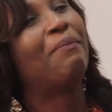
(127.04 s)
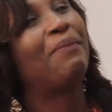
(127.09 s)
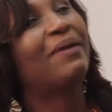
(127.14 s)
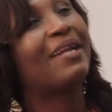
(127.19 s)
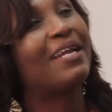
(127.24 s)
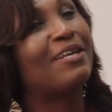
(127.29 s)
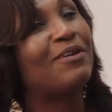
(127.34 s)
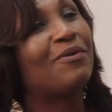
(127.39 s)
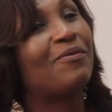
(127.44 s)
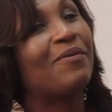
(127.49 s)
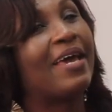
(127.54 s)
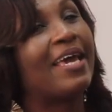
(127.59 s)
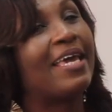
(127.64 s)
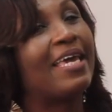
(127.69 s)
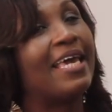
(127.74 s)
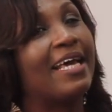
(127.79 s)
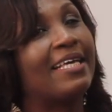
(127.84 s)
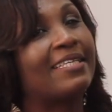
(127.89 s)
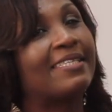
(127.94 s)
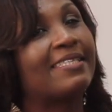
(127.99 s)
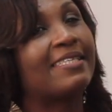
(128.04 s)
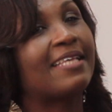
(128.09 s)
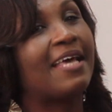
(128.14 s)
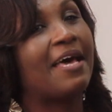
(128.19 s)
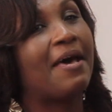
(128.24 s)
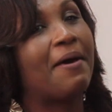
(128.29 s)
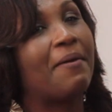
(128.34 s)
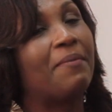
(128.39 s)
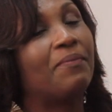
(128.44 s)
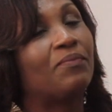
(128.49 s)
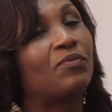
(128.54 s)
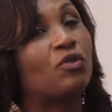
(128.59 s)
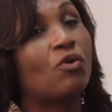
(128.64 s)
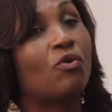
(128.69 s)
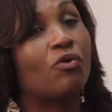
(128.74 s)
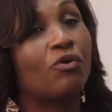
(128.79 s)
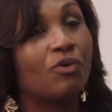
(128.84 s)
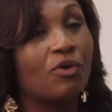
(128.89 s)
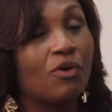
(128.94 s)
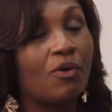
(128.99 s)
but anyway, yes. Um,
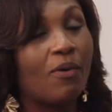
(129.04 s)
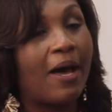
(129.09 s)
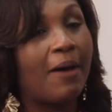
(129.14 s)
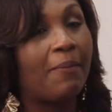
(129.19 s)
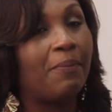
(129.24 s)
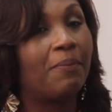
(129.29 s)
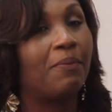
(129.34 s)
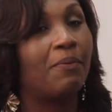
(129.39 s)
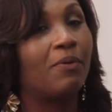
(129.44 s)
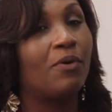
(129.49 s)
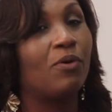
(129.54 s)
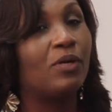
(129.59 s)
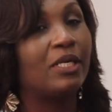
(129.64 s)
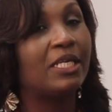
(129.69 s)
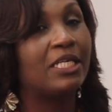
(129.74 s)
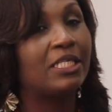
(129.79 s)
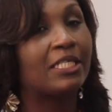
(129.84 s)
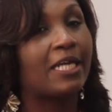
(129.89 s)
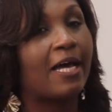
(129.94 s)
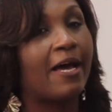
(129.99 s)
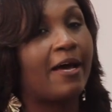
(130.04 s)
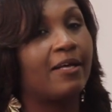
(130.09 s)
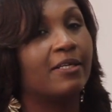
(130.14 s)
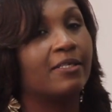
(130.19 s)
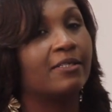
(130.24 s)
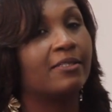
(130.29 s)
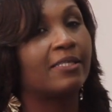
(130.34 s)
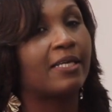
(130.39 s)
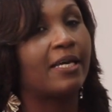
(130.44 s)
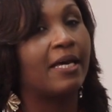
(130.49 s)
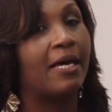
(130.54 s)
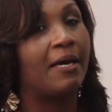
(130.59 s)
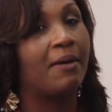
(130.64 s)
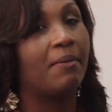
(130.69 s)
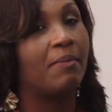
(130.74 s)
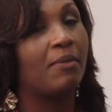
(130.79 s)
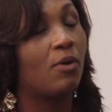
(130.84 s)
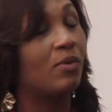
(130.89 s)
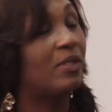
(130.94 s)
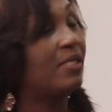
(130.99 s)
so grew up only child.
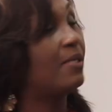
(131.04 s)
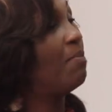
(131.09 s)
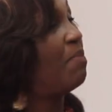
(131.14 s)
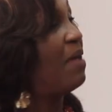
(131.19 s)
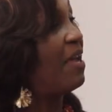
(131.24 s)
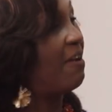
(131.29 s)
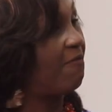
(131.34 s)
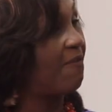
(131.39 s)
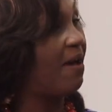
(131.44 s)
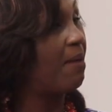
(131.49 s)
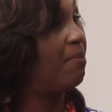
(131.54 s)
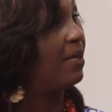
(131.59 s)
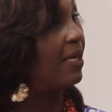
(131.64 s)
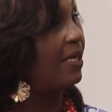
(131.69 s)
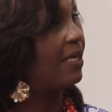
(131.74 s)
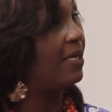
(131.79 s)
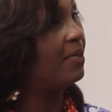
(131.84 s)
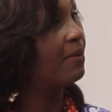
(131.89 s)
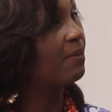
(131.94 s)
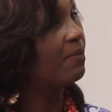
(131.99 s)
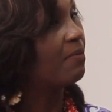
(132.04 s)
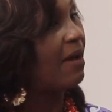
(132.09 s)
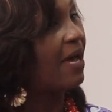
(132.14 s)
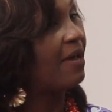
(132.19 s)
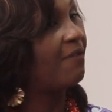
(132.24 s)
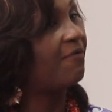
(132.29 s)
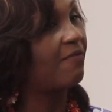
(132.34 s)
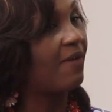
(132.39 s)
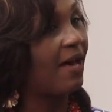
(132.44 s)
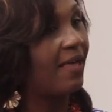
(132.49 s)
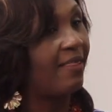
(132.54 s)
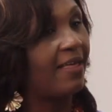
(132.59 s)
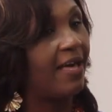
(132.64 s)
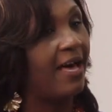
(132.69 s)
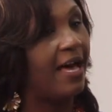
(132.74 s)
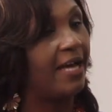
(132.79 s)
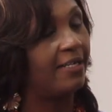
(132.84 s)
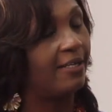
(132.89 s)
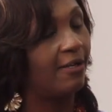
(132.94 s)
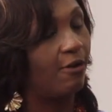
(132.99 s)
Um, it was a big family. Mm -hmm. My father
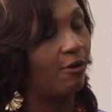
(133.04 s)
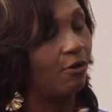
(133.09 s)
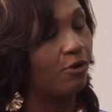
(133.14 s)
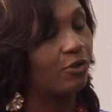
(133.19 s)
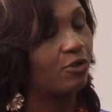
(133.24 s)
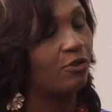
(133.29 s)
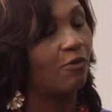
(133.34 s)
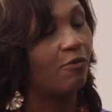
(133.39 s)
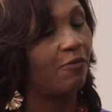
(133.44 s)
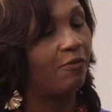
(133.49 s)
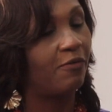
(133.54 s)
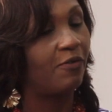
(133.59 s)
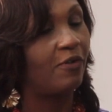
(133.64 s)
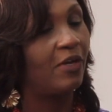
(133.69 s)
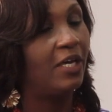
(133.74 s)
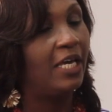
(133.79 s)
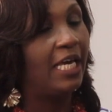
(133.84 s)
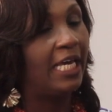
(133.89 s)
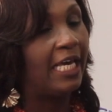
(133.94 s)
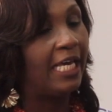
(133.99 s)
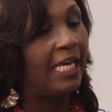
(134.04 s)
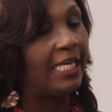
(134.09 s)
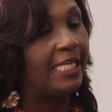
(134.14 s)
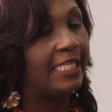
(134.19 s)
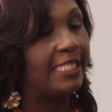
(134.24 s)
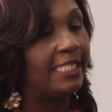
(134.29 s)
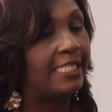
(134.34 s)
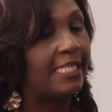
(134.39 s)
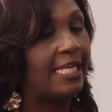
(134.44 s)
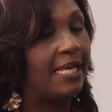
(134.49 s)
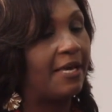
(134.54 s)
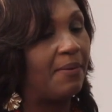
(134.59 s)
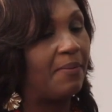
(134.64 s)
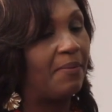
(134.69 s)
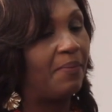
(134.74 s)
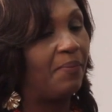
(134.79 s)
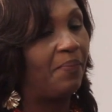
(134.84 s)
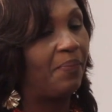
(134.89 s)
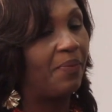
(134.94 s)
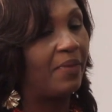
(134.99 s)
had a lot of his
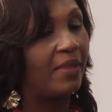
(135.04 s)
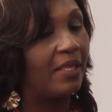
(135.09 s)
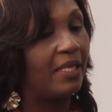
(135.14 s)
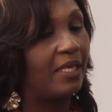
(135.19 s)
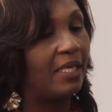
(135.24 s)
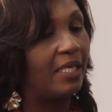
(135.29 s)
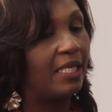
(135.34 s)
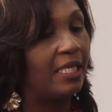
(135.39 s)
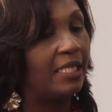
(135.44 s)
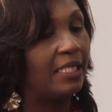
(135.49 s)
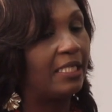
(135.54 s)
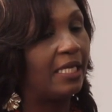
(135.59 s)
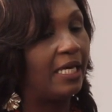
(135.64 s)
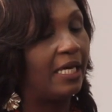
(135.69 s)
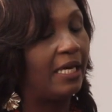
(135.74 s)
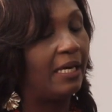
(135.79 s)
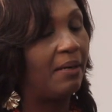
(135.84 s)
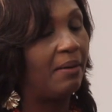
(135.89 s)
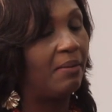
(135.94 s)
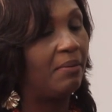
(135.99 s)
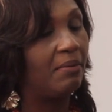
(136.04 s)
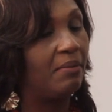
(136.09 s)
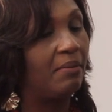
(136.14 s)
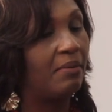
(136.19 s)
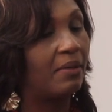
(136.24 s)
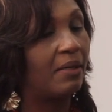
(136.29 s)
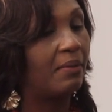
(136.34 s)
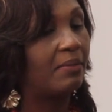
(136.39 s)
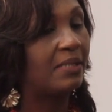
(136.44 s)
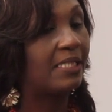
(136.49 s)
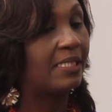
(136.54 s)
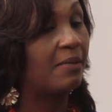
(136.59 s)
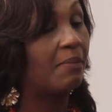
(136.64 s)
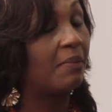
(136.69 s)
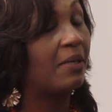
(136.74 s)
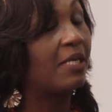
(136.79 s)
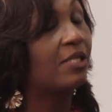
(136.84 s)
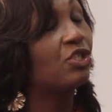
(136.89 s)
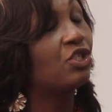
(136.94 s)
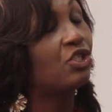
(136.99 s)
um, um,
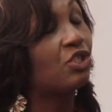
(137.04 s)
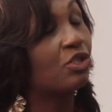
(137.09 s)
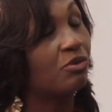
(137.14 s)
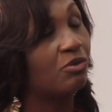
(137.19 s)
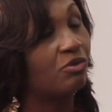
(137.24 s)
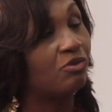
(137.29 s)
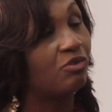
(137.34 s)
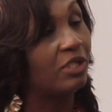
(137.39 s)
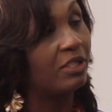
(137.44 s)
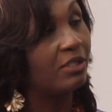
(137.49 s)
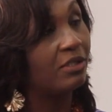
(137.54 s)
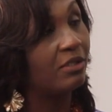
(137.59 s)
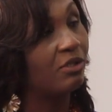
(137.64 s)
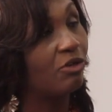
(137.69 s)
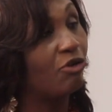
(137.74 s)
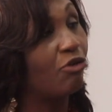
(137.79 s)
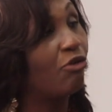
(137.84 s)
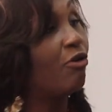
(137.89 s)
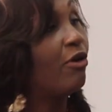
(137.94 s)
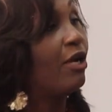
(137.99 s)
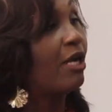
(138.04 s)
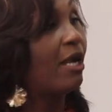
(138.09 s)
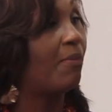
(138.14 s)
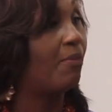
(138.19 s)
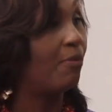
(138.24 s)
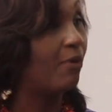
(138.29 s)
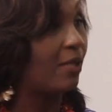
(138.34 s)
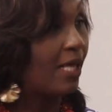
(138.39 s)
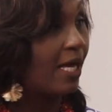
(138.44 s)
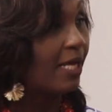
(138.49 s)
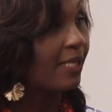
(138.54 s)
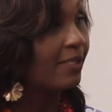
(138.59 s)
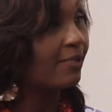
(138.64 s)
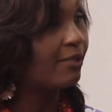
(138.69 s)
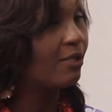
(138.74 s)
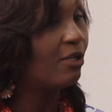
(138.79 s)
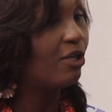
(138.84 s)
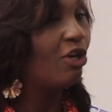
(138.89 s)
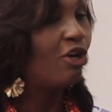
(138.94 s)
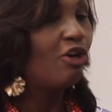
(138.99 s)
siblings' children growing up with us.
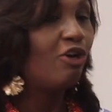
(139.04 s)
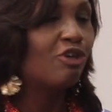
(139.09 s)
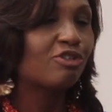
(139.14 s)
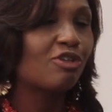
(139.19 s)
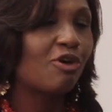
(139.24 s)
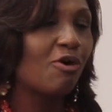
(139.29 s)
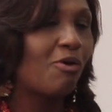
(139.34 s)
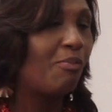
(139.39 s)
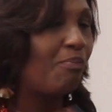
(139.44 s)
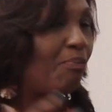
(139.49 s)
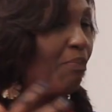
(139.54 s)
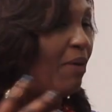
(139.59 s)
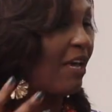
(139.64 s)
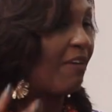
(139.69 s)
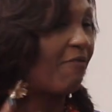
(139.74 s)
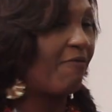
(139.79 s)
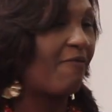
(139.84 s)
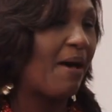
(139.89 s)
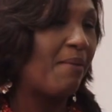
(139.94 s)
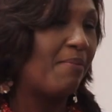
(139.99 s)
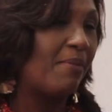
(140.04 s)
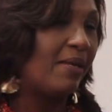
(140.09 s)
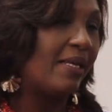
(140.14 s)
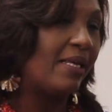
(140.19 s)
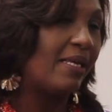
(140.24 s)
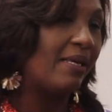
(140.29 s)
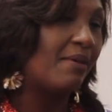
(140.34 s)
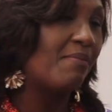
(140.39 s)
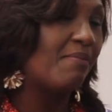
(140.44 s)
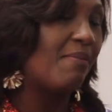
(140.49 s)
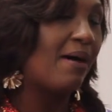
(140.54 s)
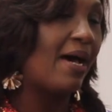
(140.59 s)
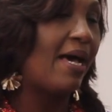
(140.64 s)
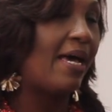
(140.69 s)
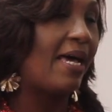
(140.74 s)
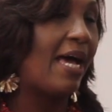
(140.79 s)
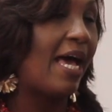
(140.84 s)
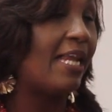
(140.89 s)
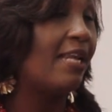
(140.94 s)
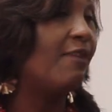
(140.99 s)
Mm. So big family.
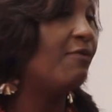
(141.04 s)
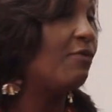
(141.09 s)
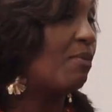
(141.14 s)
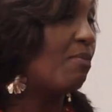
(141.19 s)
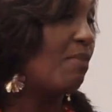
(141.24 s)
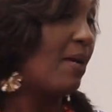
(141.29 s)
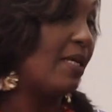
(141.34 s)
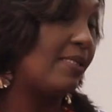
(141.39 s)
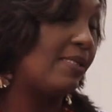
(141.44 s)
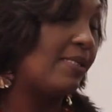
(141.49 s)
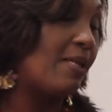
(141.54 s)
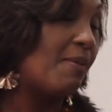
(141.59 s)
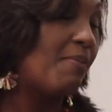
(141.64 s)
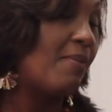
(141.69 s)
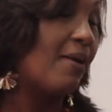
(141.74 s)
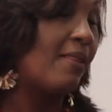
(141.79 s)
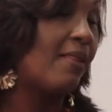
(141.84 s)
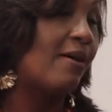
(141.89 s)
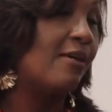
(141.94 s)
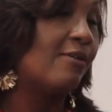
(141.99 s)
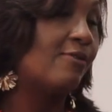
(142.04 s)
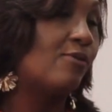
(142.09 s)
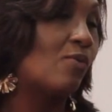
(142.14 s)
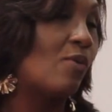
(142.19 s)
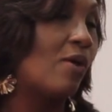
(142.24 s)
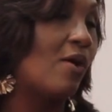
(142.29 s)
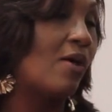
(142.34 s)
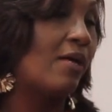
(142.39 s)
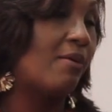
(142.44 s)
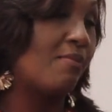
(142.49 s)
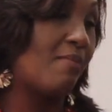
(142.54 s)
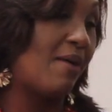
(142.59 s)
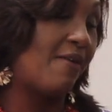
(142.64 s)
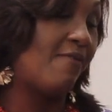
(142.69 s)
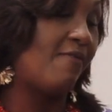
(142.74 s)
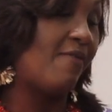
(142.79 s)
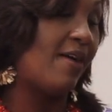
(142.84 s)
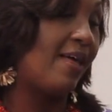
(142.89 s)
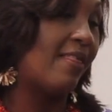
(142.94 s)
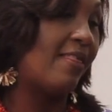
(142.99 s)
My I lived with my stepmother as well, and my
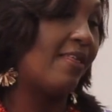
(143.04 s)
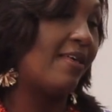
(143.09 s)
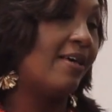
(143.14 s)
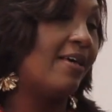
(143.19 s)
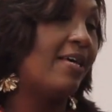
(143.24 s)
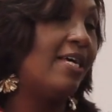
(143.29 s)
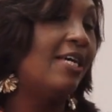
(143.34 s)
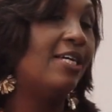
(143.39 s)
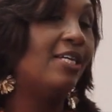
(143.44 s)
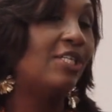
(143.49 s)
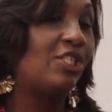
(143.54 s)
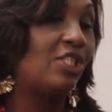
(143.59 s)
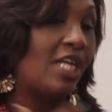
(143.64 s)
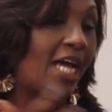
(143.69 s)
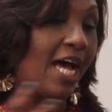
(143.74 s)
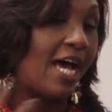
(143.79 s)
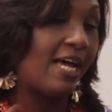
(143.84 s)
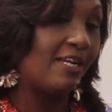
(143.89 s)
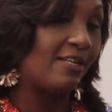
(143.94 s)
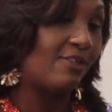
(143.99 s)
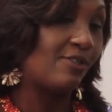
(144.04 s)
father. She had a